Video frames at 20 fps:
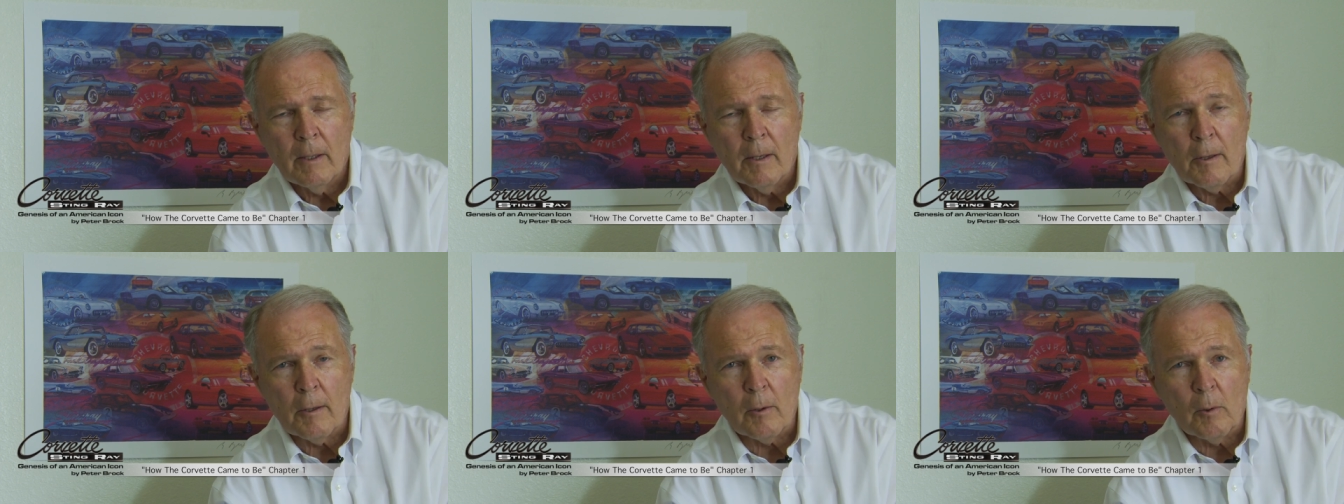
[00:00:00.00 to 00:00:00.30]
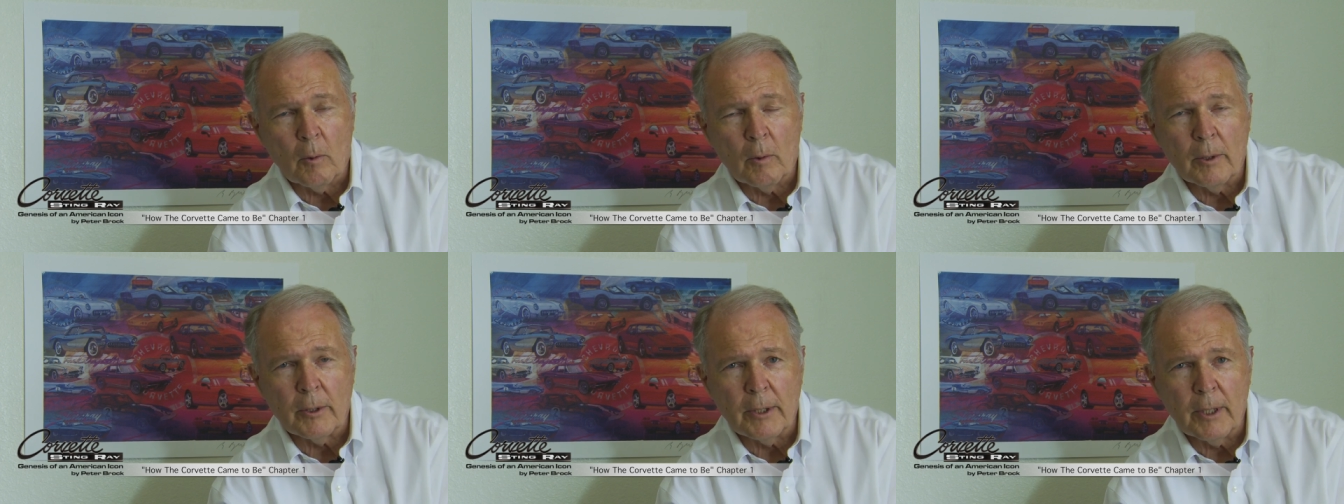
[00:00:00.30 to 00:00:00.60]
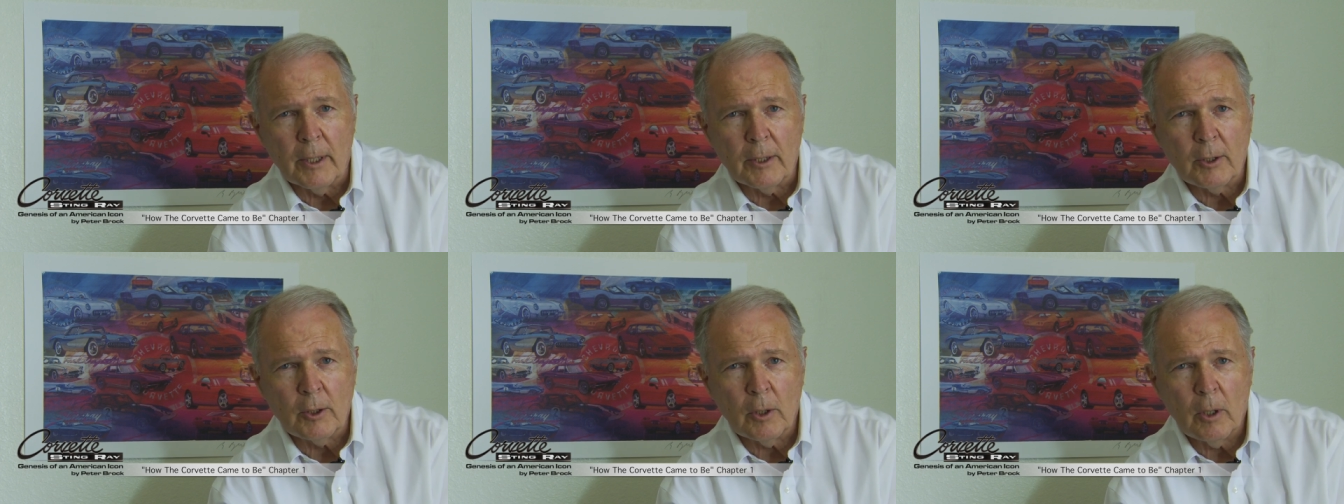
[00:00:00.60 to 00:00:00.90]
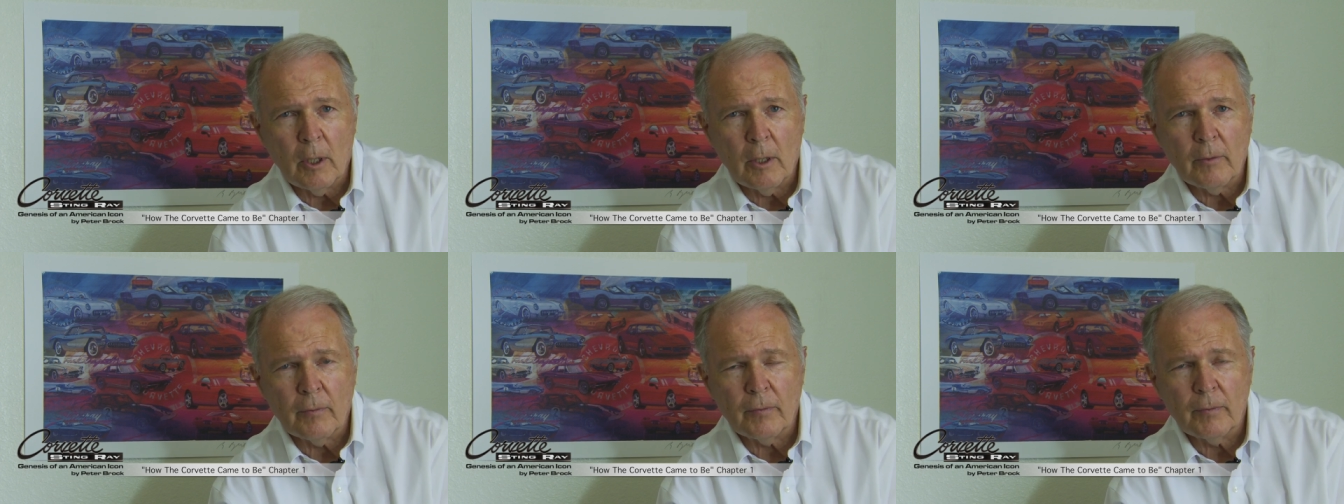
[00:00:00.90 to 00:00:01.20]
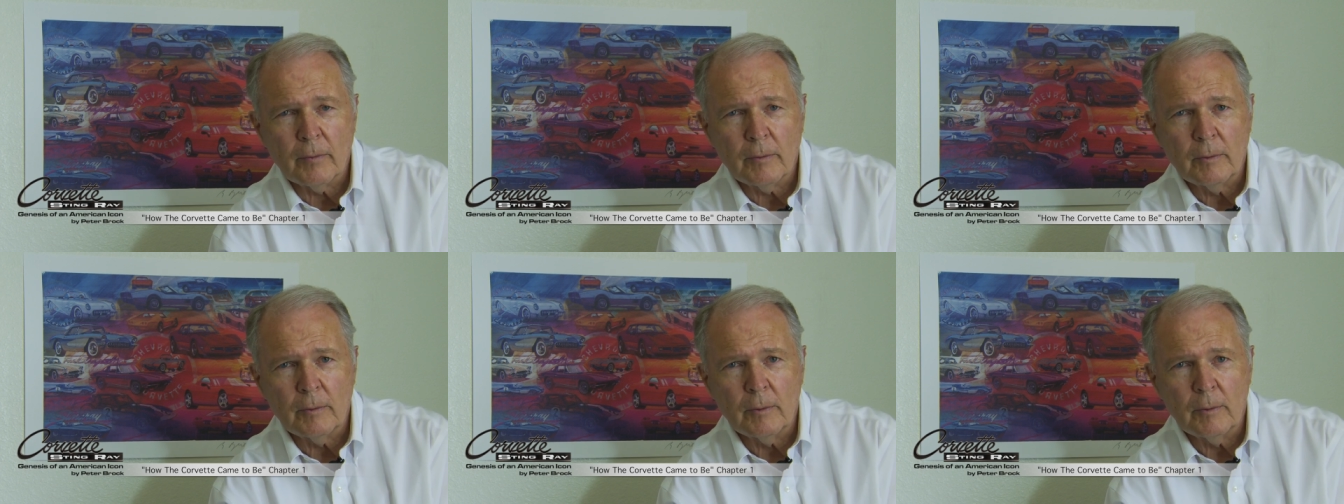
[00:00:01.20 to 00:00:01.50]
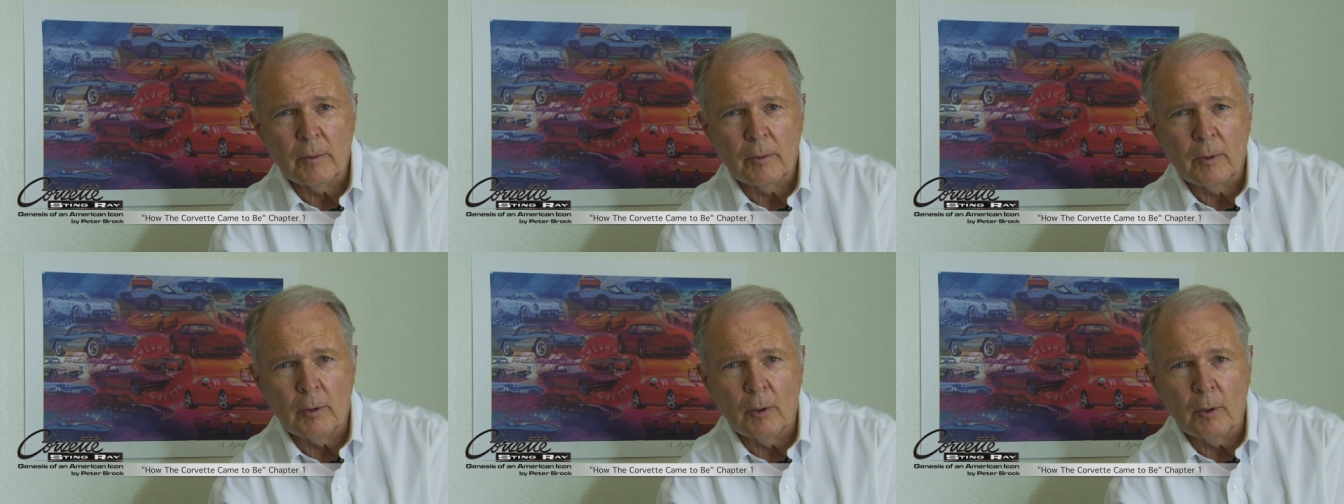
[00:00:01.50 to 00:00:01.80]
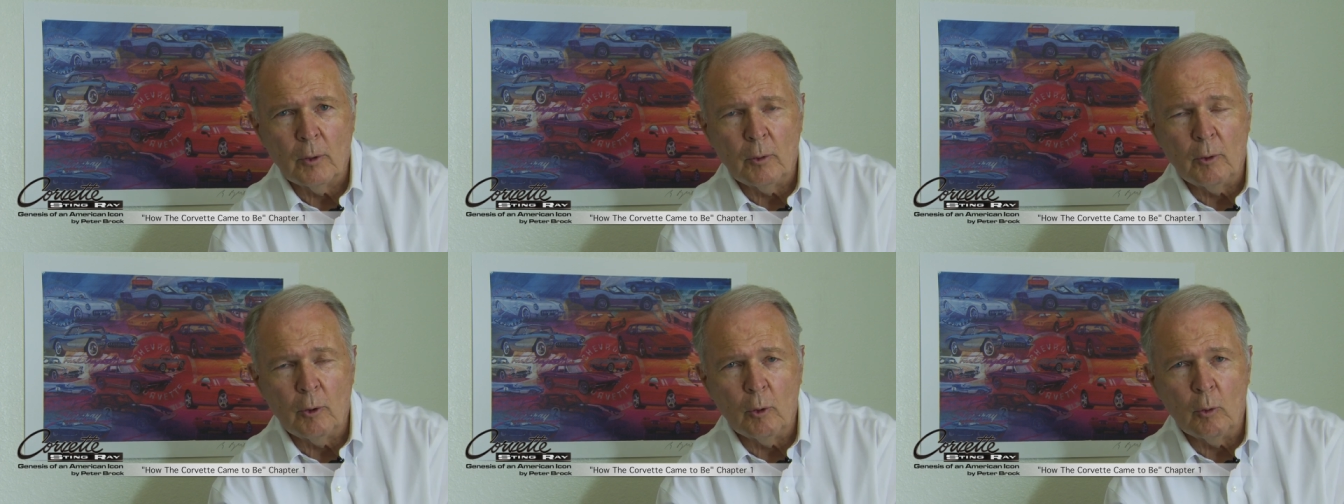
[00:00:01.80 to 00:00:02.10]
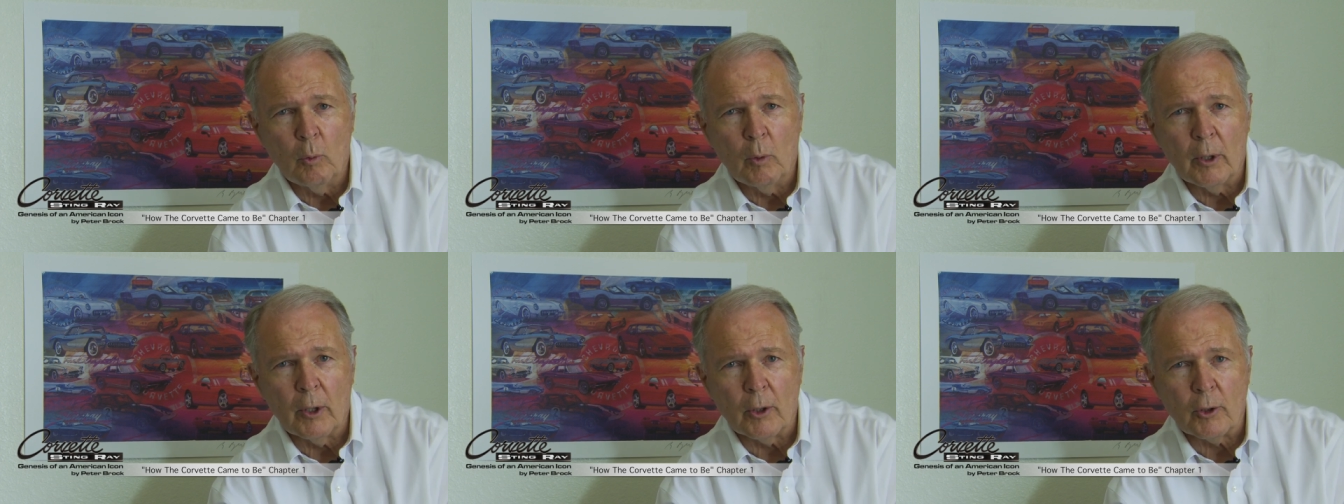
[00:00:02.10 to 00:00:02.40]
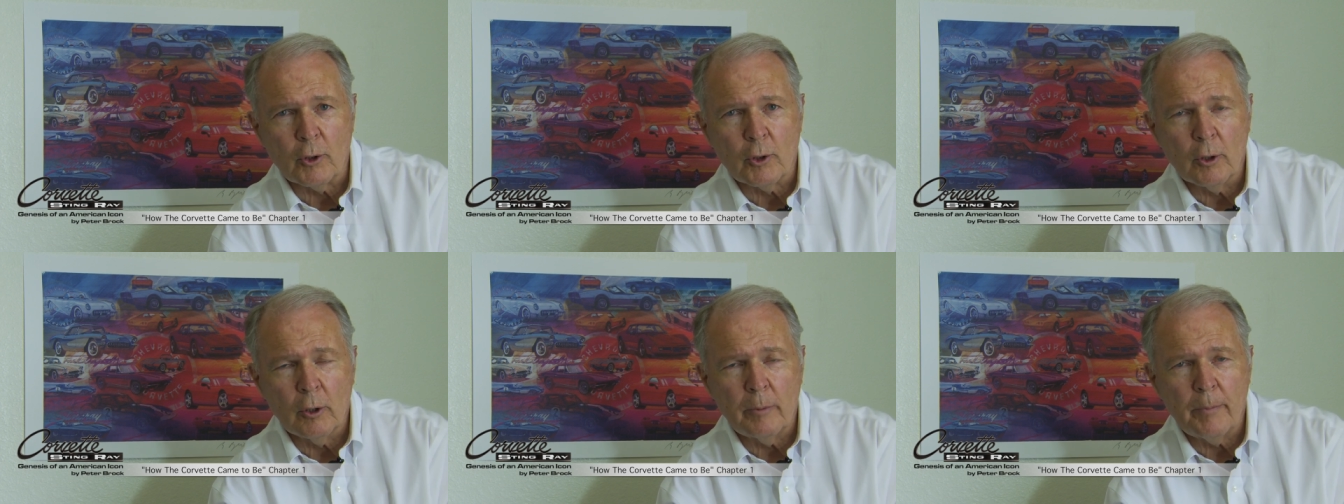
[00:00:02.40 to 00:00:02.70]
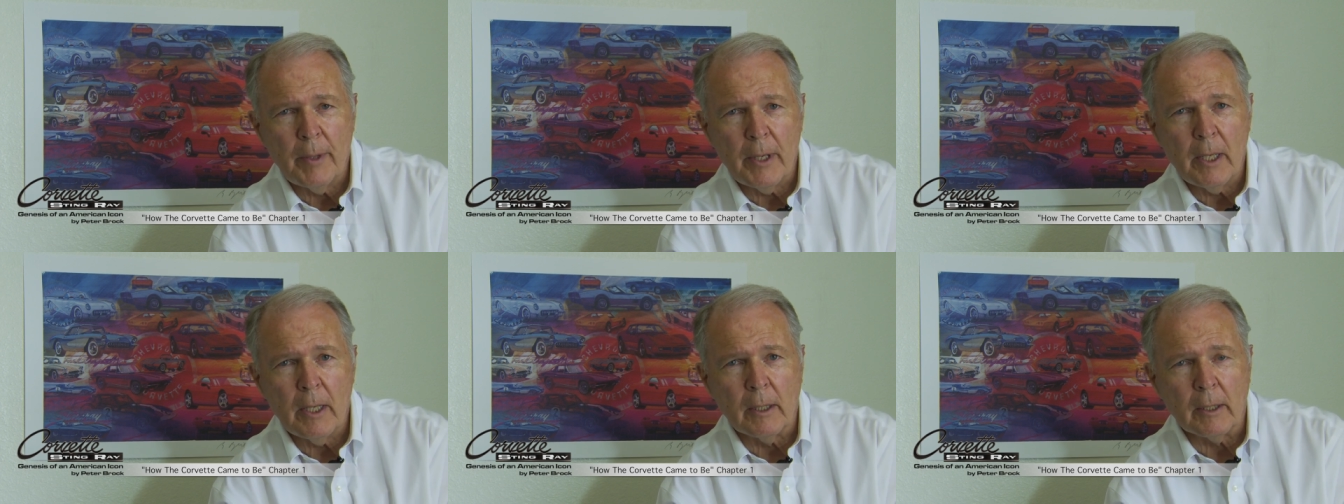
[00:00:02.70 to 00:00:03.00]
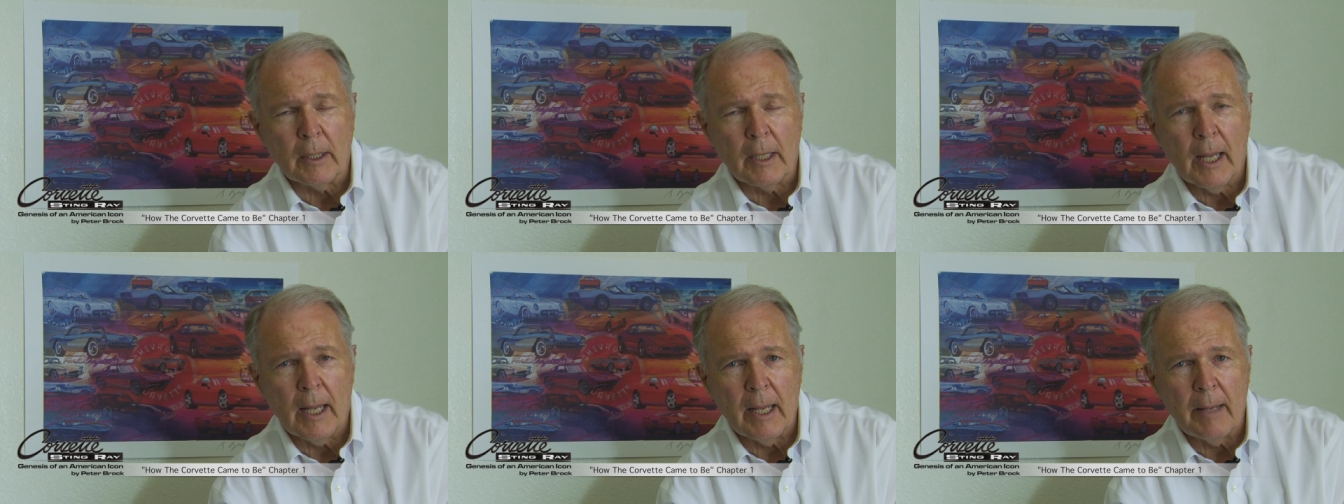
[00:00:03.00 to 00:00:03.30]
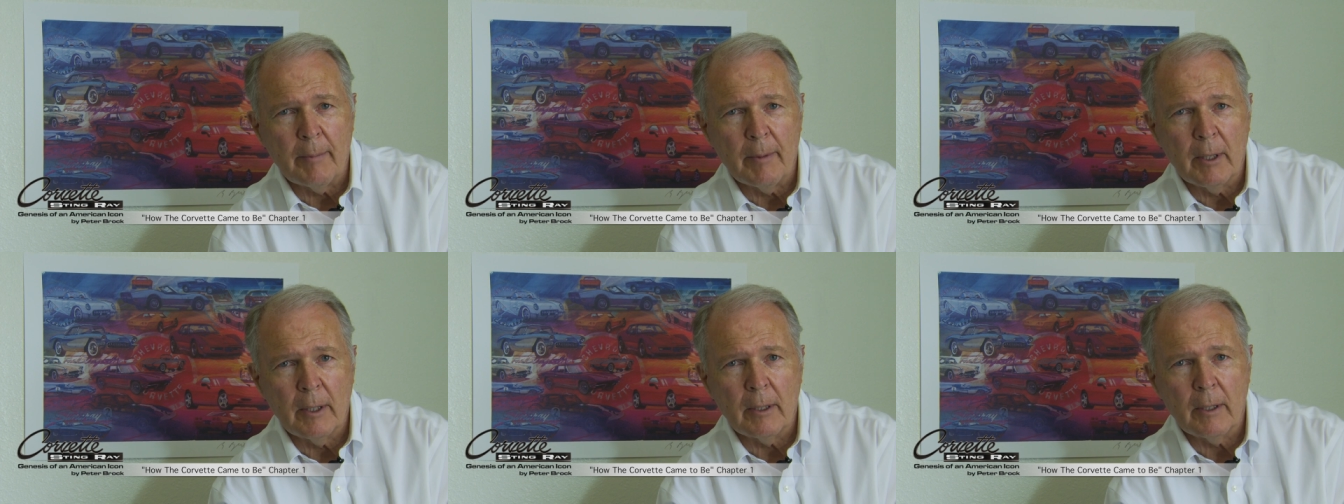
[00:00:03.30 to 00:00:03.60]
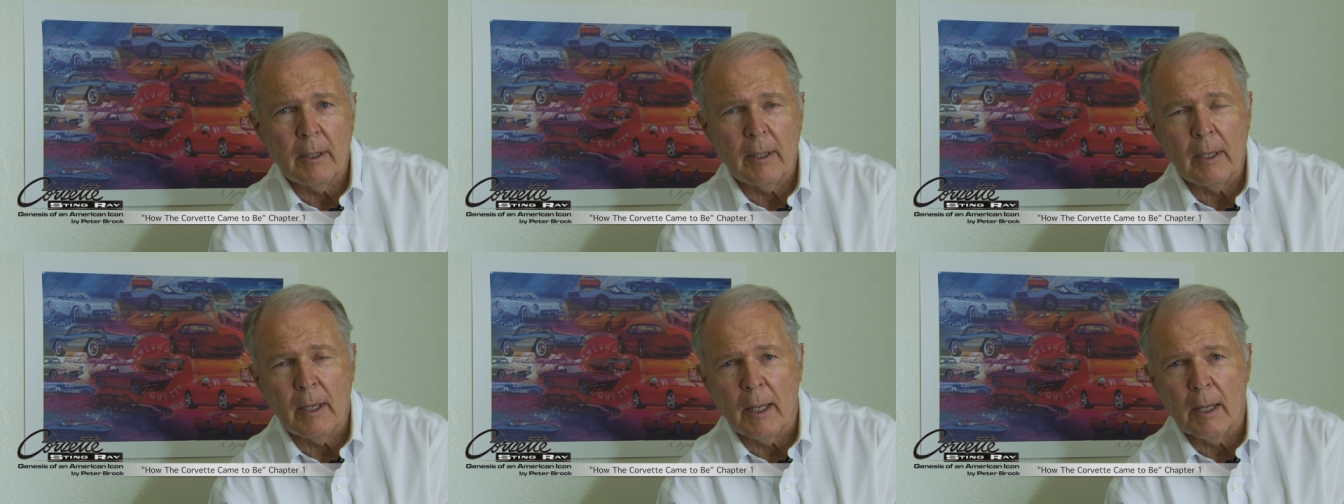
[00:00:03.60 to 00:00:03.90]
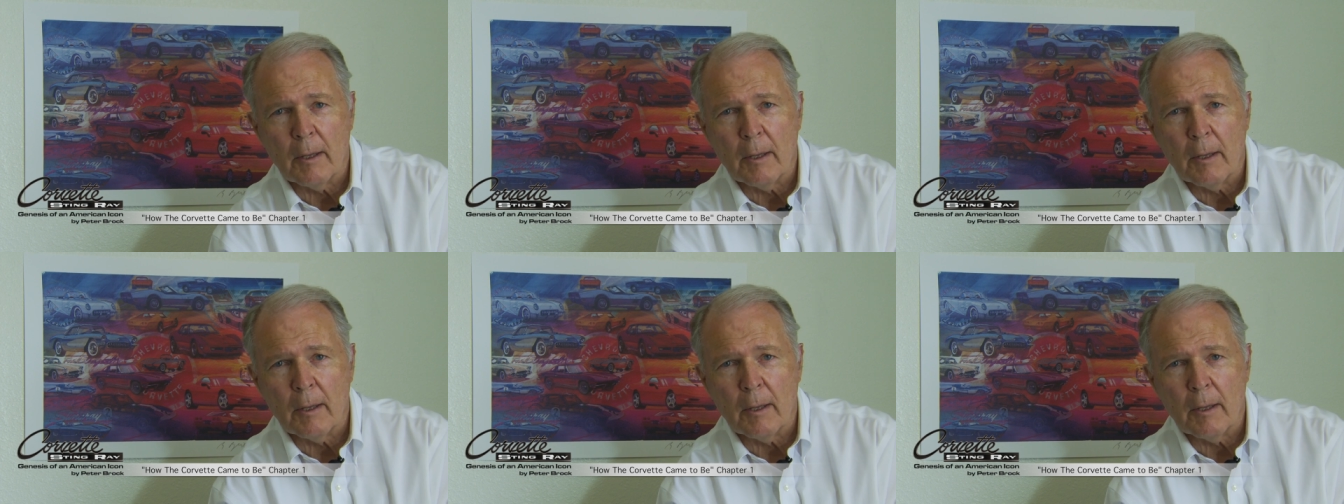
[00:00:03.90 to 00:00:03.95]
Zora Duntov, who knew what it should be and came in